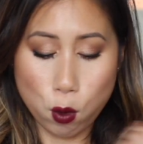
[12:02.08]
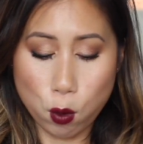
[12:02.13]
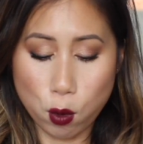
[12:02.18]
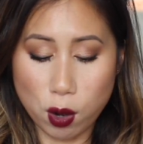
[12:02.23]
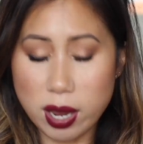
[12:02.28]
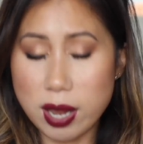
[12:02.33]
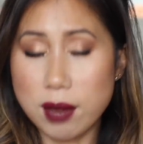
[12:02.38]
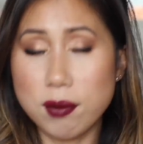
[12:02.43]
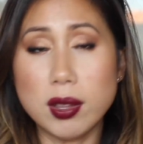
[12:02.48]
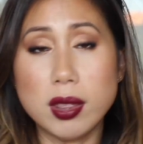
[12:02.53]

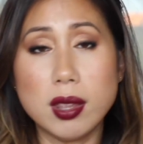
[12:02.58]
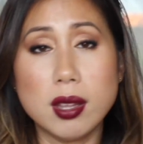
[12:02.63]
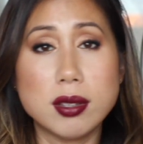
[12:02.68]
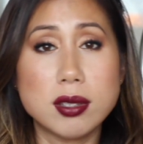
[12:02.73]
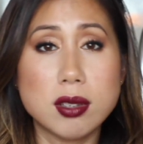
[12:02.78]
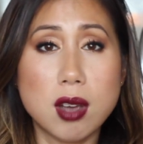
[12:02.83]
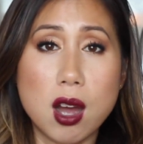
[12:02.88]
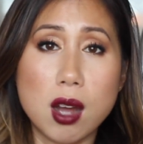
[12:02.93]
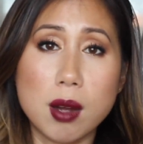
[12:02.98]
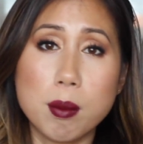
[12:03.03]
or even the
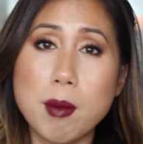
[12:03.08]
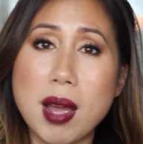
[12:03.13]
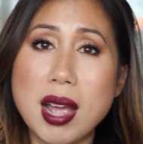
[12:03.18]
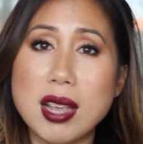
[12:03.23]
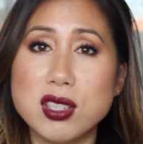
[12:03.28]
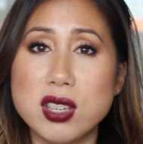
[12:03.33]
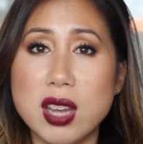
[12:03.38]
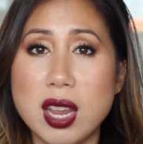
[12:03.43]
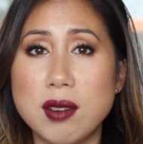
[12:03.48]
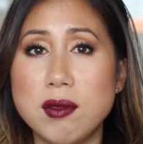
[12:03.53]
dark
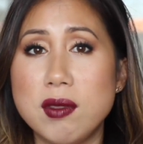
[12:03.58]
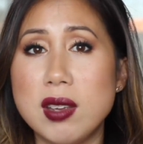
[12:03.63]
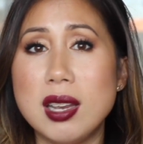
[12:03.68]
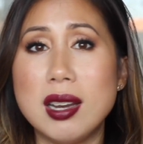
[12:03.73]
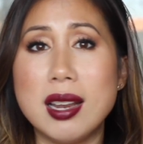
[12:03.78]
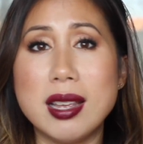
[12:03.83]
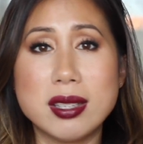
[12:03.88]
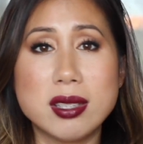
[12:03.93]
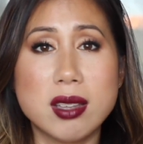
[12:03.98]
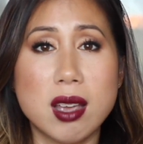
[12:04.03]
matte shade
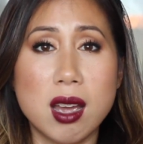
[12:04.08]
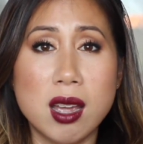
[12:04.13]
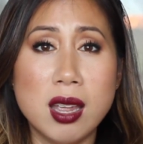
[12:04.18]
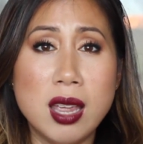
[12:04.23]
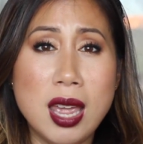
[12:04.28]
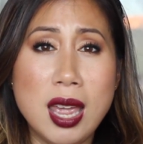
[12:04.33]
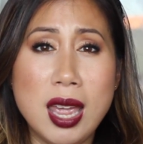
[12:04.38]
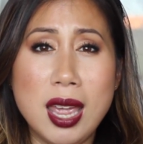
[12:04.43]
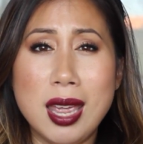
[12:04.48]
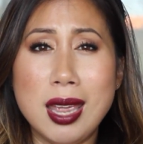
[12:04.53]
Violetta
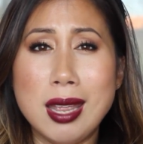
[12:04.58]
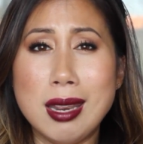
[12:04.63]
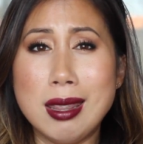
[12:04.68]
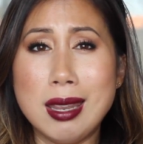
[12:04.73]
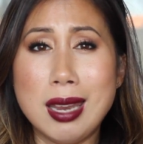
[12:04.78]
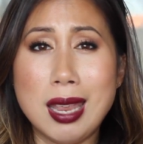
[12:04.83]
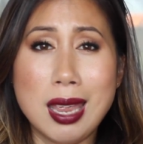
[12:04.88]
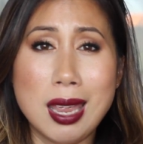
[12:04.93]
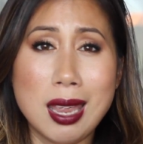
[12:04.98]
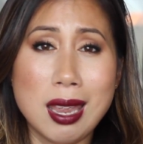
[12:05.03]

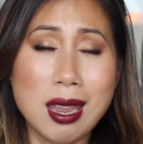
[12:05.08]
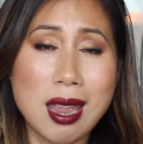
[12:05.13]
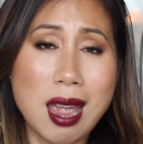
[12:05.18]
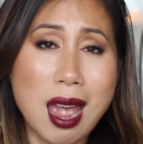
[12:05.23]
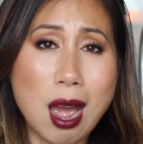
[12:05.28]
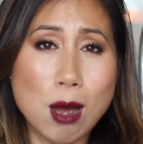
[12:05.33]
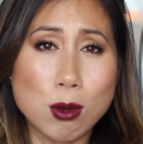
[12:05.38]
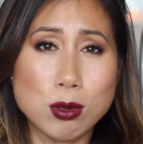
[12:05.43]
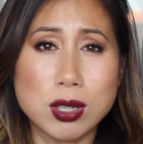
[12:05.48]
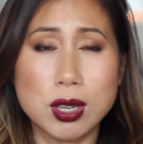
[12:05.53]
in the
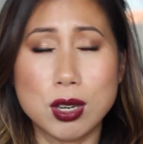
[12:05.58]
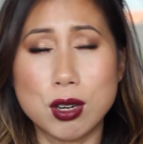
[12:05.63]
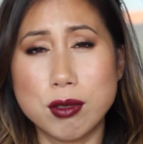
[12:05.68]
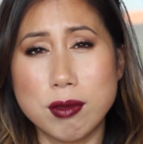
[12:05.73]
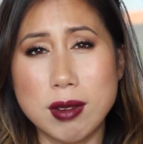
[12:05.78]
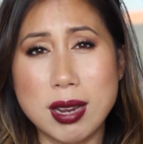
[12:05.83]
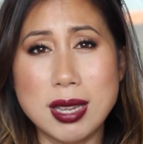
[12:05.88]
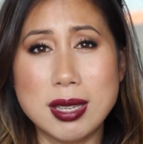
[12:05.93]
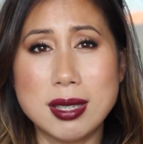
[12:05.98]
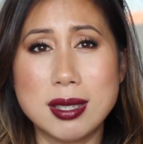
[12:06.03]
outer
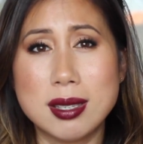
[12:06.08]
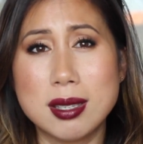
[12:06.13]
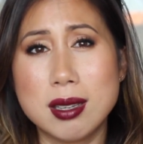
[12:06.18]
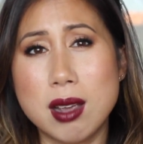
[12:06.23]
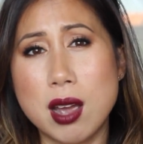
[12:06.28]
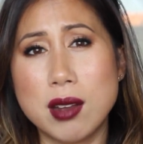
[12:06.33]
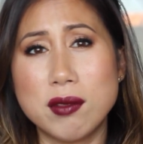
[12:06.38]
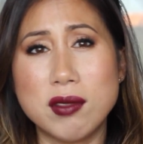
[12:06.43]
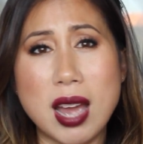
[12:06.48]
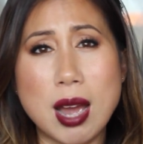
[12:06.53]
crease,
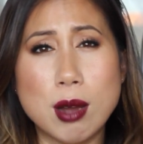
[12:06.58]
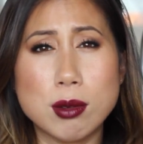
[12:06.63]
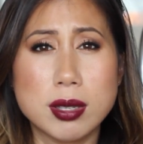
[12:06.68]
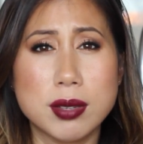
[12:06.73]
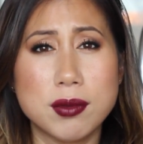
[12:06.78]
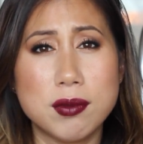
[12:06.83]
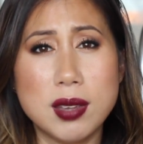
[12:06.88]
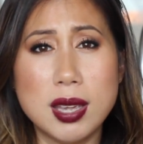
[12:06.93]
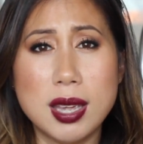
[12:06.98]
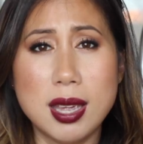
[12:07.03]
kind of
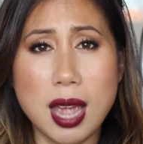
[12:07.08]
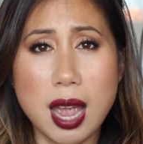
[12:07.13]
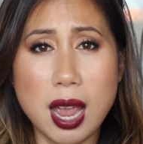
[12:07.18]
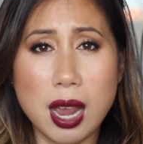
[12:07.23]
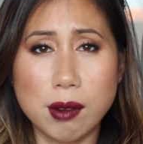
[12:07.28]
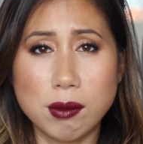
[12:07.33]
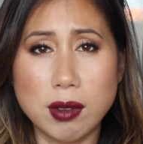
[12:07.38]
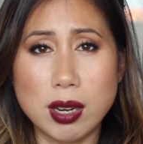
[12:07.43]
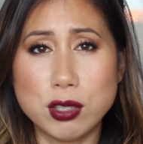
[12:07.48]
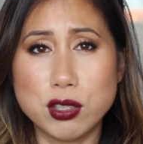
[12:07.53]
outer V
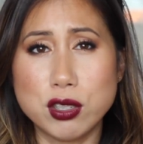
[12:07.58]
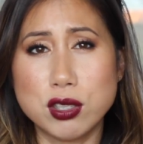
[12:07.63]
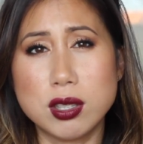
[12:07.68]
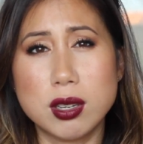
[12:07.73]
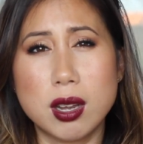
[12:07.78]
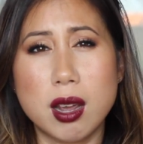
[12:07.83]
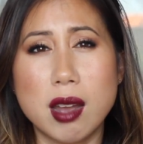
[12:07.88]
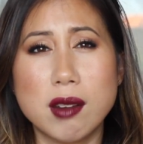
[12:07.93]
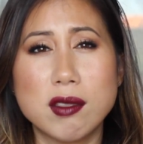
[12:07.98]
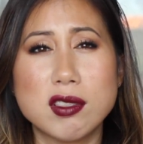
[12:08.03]
area, just
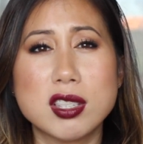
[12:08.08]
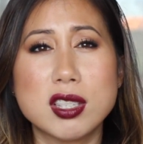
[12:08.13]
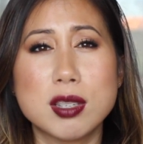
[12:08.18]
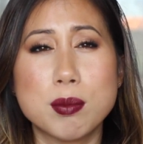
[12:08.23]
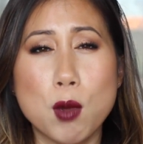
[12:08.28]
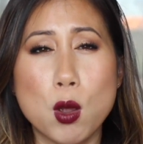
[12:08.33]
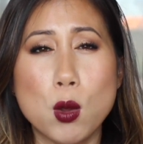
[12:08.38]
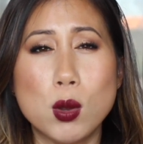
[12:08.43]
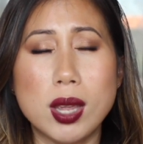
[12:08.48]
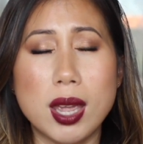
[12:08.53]
to kind of
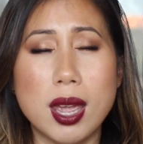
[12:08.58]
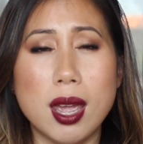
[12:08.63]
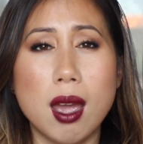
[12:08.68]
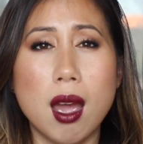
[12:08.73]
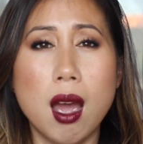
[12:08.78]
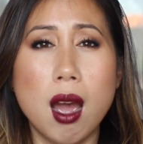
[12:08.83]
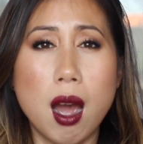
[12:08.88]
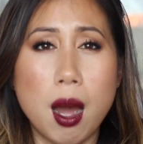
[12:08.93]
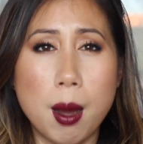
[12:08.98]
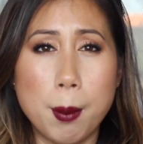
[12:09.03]
smoke it
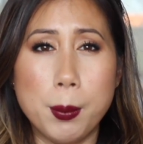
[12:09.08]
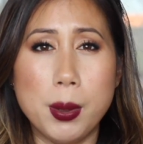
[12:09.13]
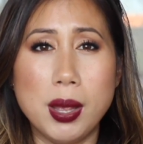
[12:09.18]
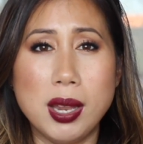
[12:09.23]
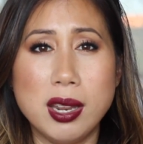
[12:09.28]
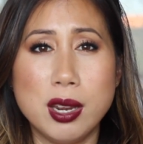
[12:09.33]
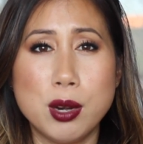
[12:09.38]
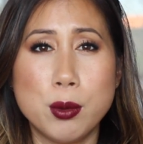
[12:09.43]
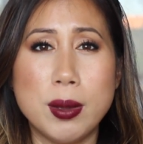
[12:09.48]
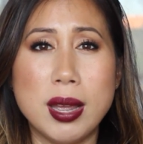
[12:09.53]
up a
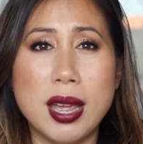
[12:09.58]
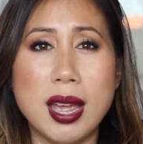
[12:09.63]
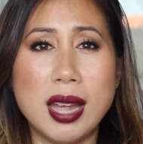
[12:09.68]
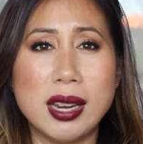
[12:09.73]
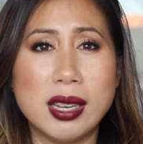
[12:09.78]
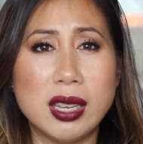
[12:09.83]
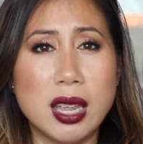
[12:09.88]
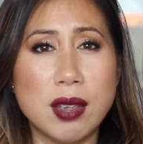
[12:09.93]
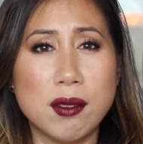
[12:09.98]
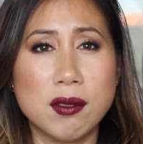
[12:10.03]
little bit
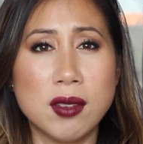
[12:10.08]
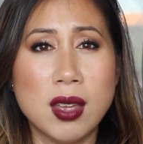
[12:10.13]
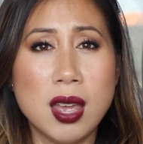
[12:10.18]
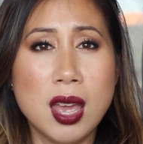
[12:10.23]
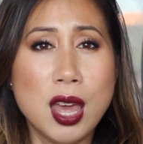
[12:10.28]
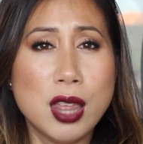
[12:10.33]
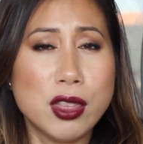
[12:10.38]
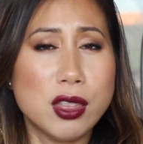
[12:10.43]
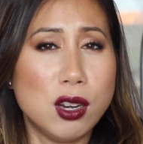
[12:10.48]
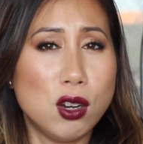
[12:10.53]
and give
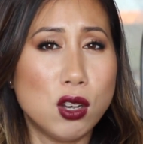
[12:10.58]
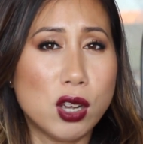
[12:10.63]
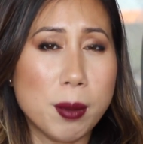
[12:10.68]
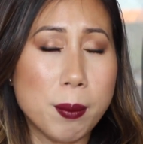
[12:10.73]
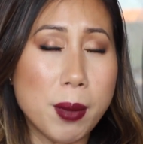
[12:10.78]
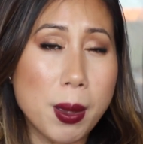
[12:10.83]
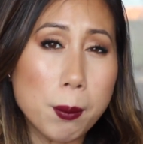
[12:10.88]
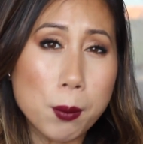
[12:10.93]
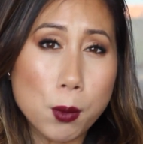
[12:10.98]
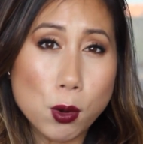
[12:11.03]
the look a
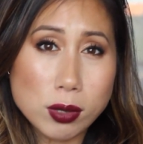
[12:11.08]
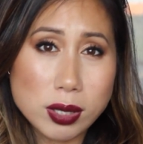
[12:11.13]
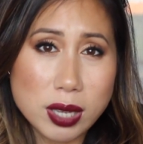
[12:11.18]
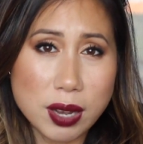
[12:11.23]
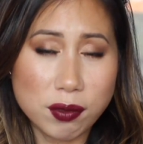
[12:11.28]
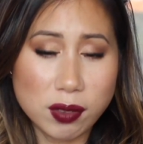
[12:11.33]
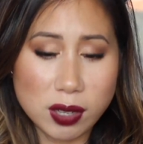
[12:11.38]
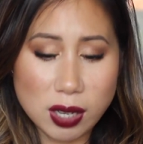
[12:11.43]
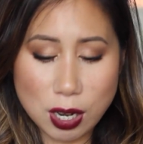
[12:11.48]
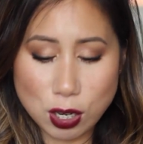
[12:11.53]
bit more
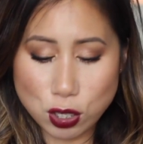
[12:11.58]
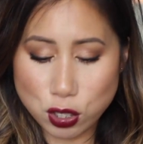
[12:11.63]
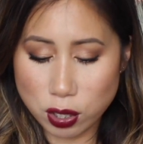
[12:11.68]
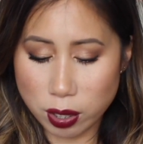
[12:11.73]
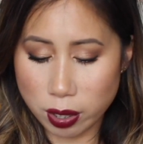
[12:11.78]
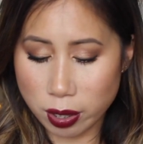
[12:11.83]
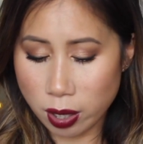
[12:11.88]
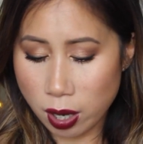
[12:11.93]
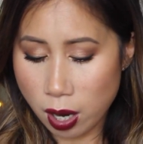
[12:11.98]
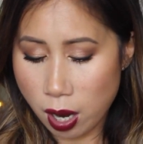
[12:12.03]

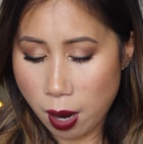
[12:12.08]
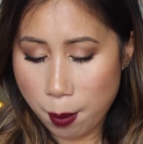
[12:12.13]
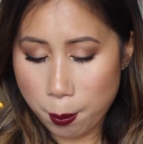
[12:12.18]
definition.